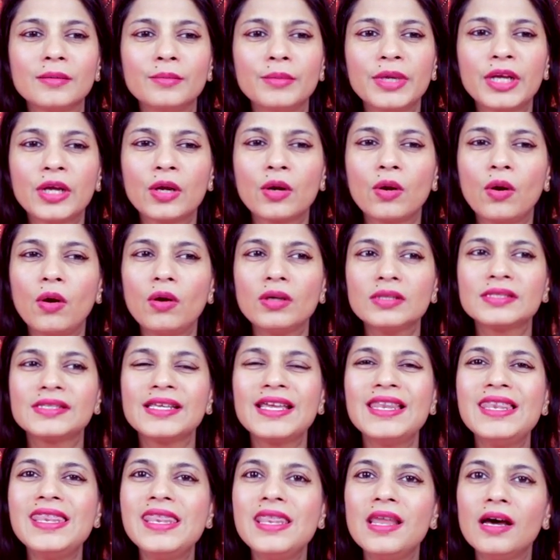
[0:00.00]
because
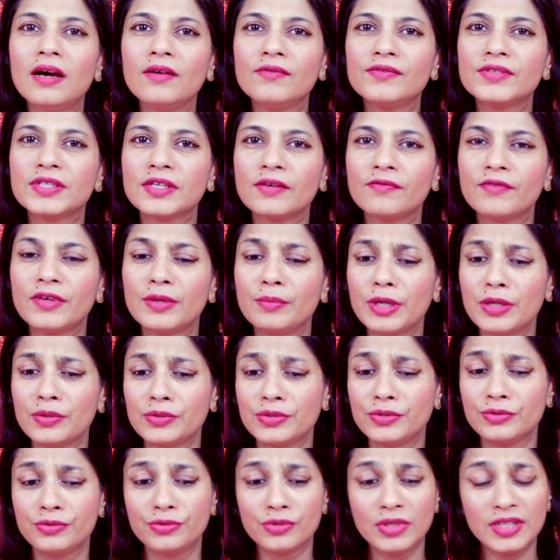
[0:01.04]
they love someone,
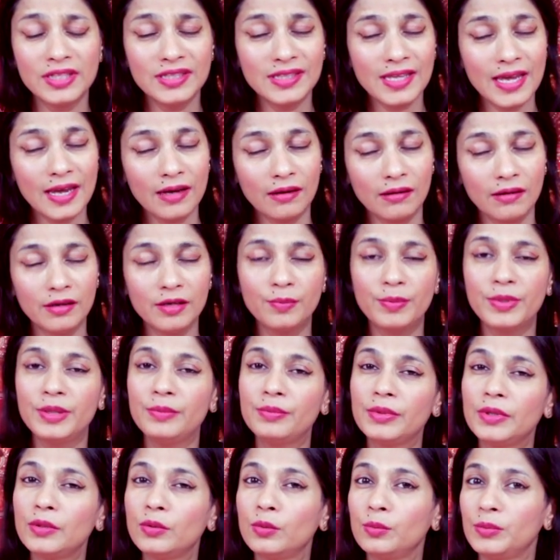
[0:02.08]
because usually they hurt
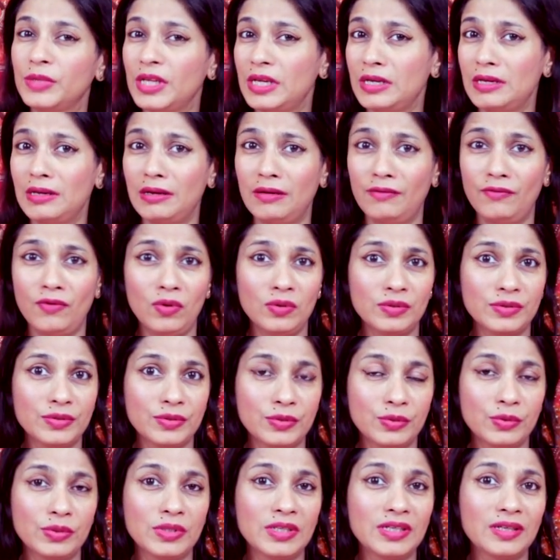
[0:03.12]
people whom they love
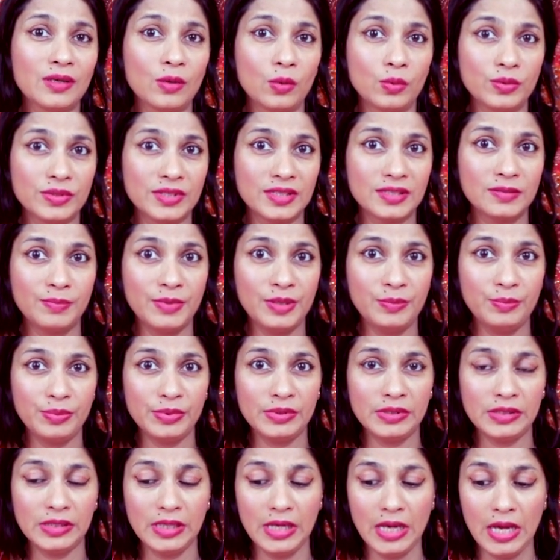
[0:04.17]
also, the closest
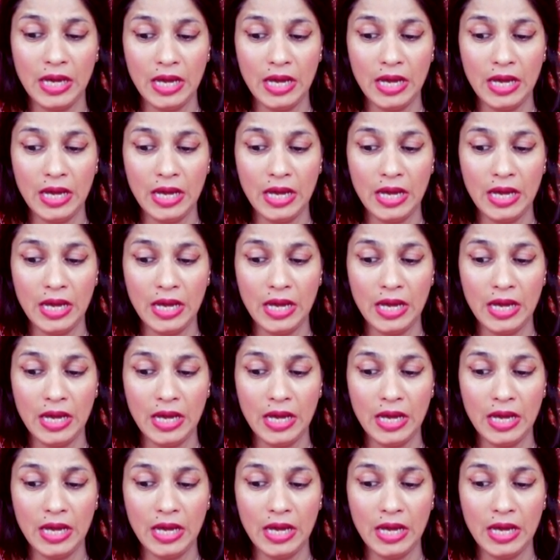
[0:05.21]
people